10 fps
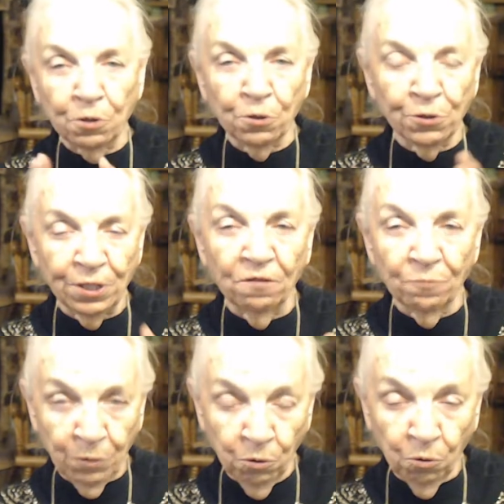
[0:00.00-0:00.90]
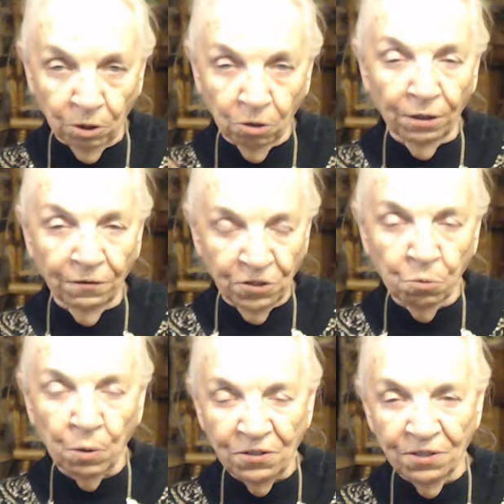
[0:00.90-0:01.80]
herself pure or if she
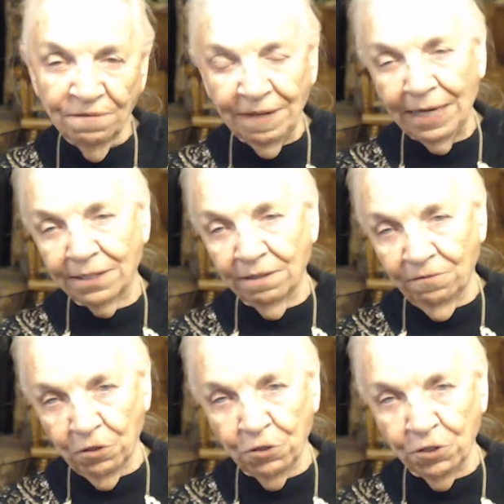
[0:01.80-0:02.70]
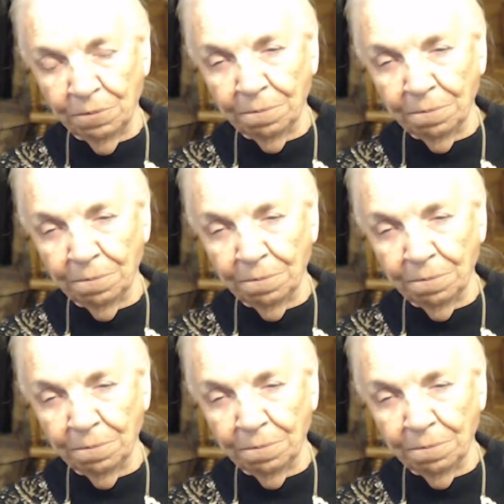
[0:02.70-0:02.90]
was in fact a virgin.